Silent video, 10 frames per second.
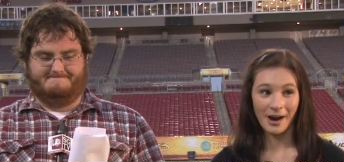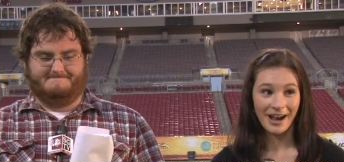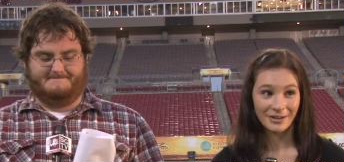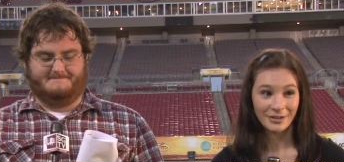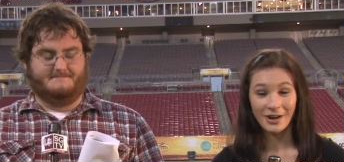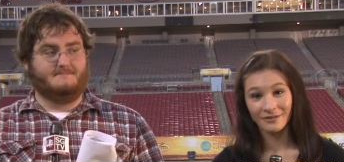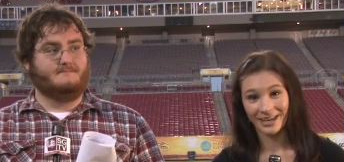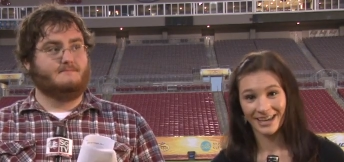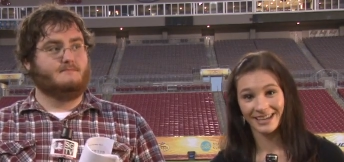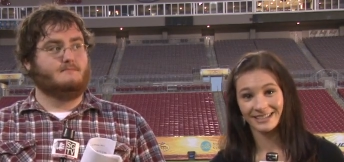Speaker 1: crash of a
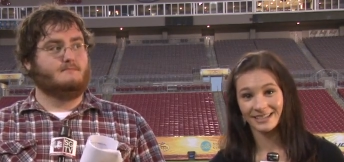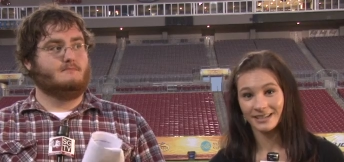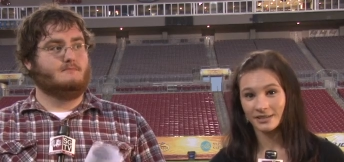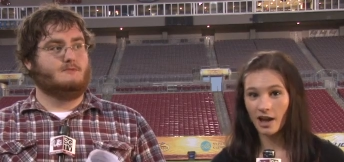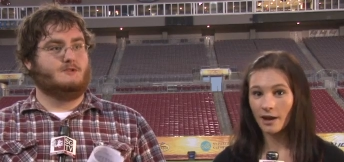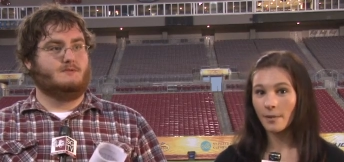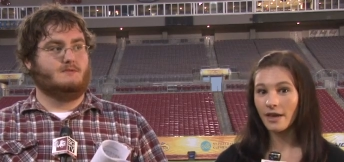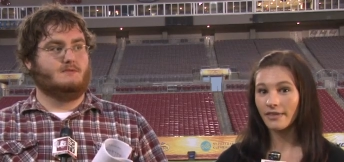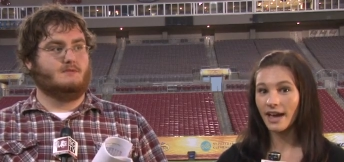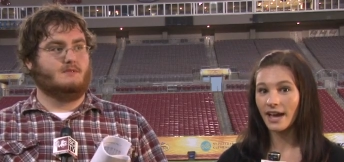hit. Talk
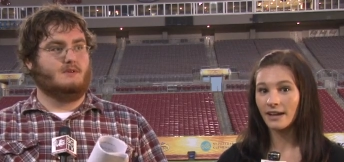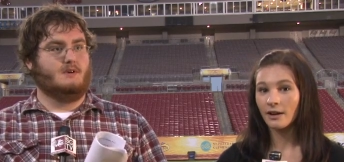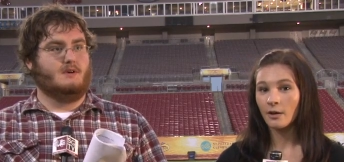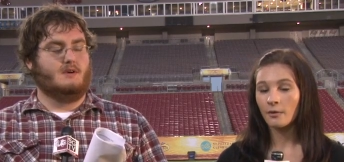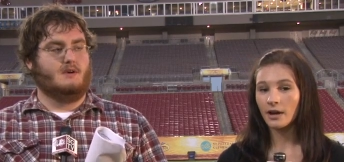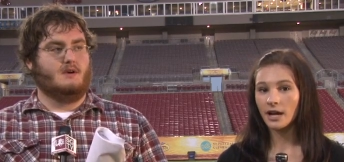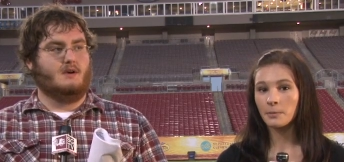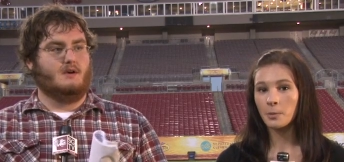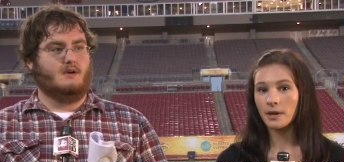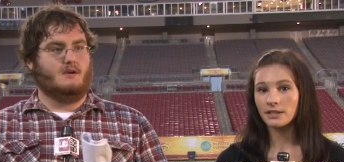about that. What kind of
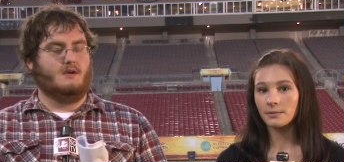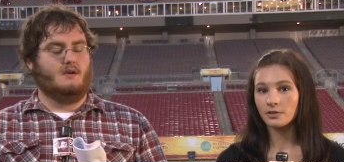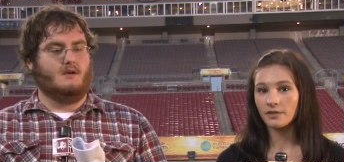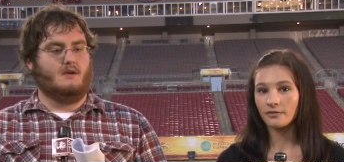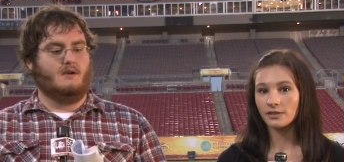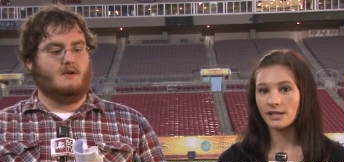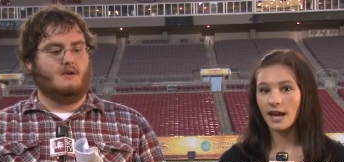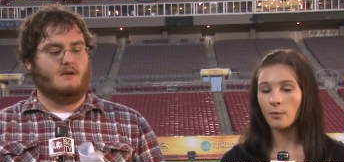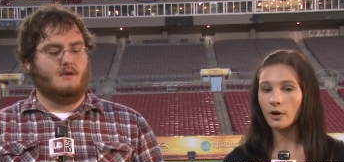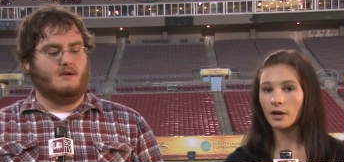momentum shift was
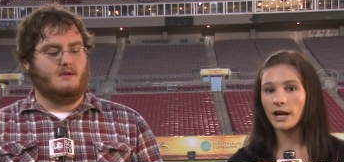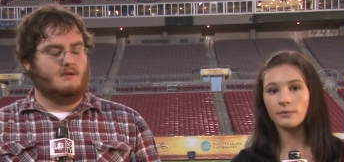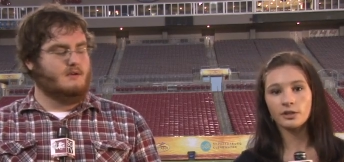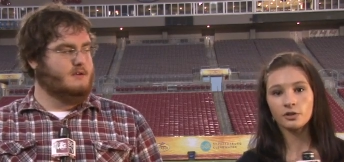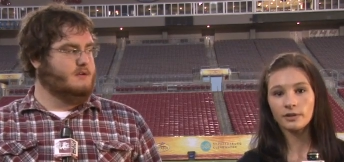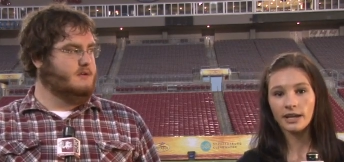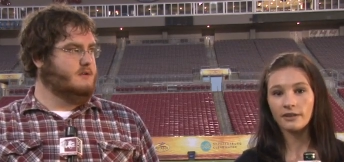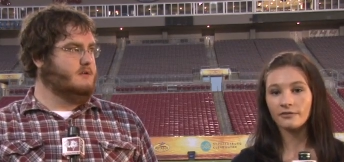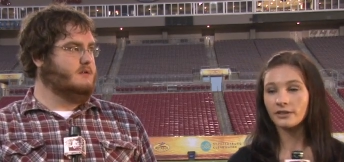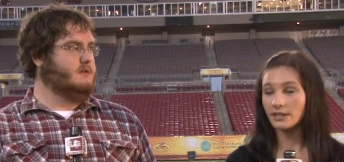that? What grade would you give
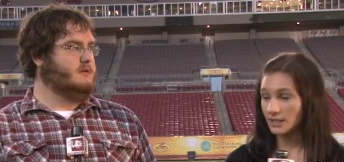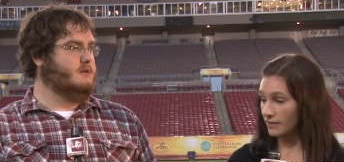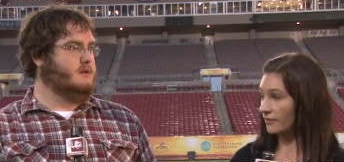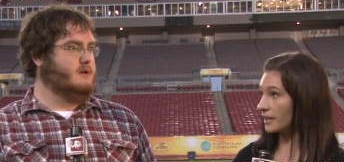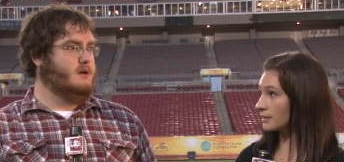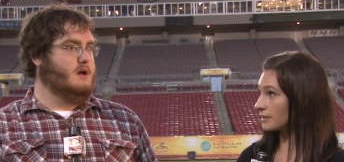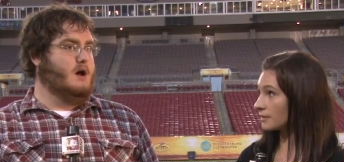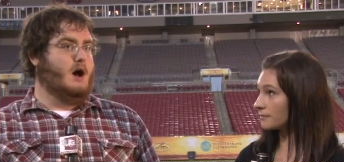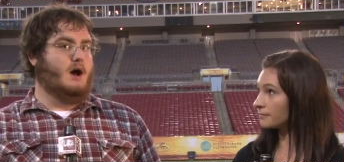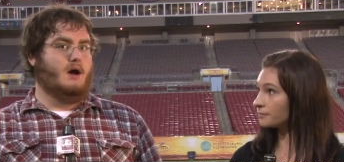the defense?
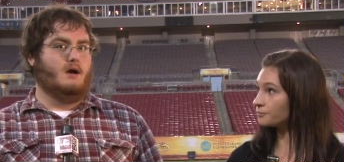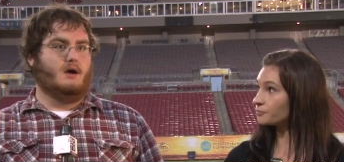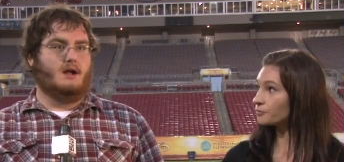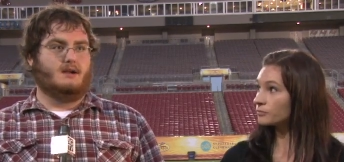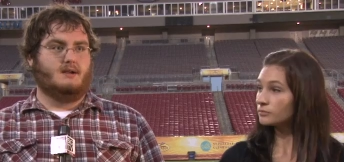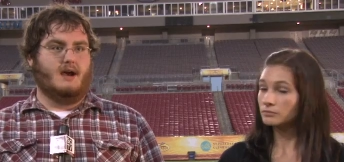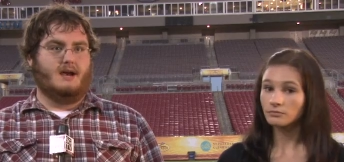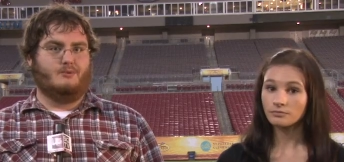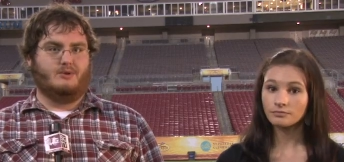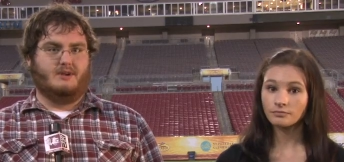
Speaker 2: Uh, I I
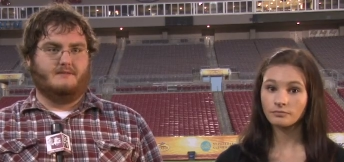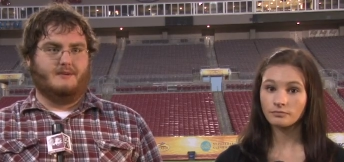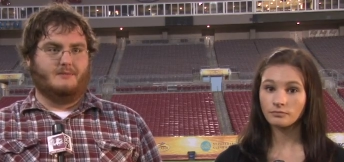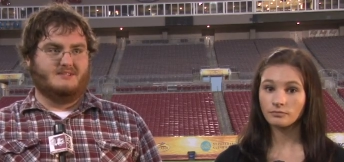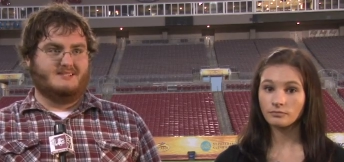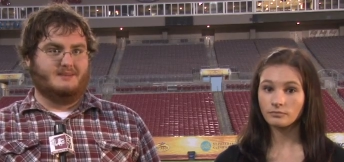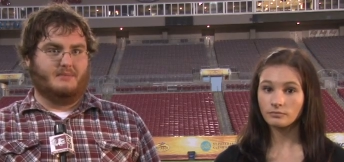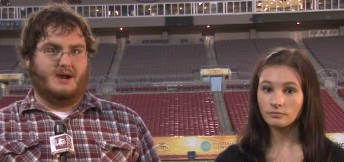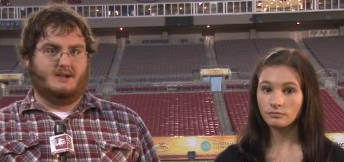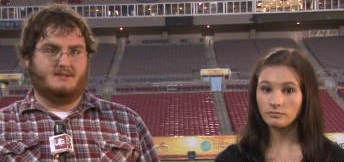would give them a C
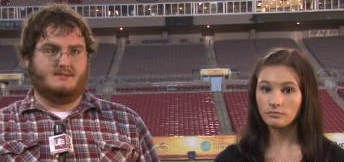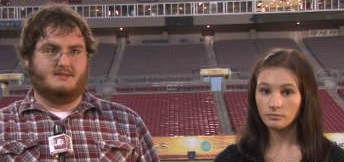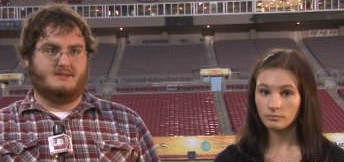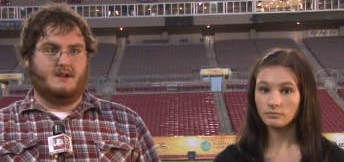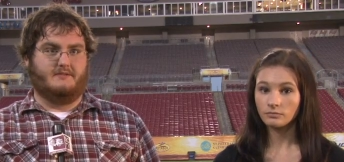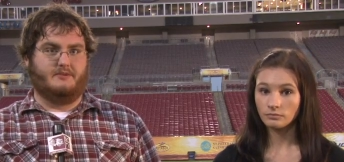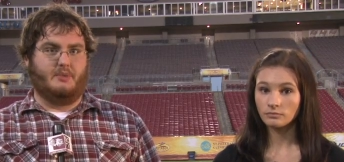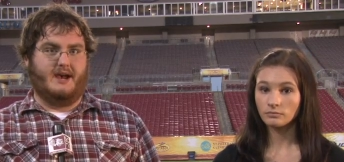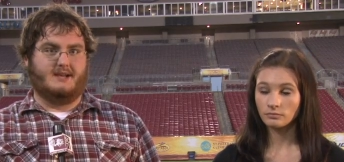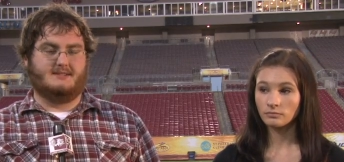minus. It's enough to
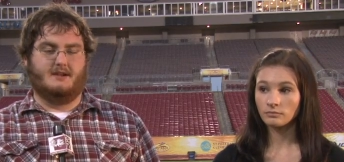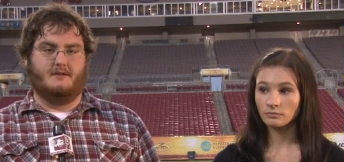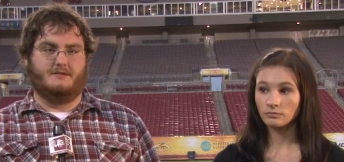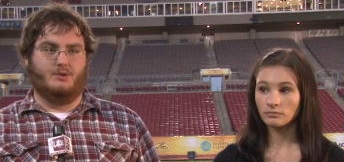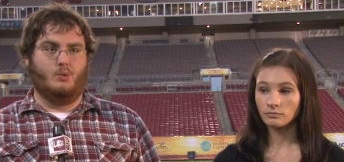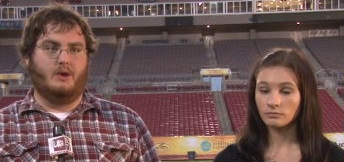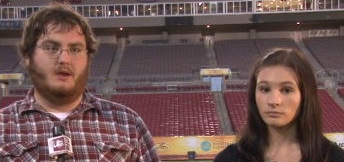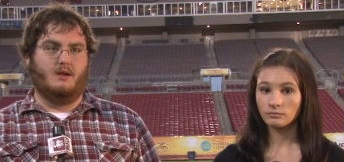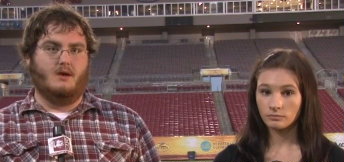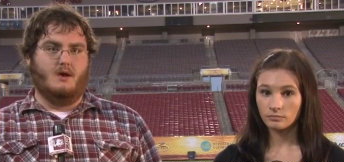pass, enough to
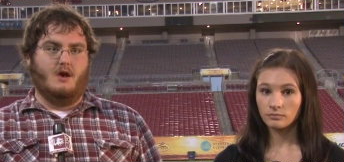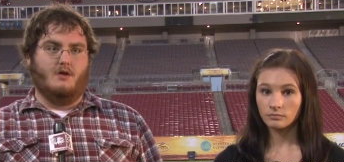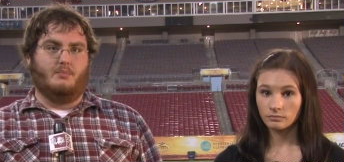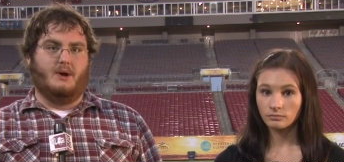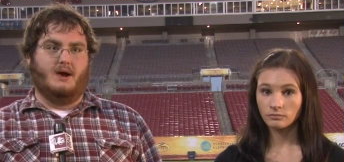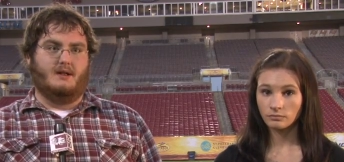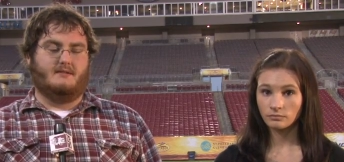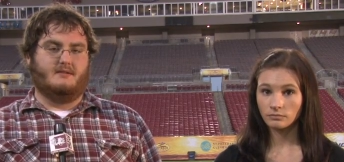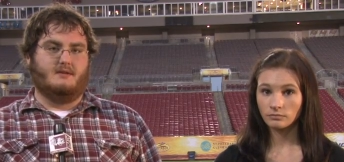win, but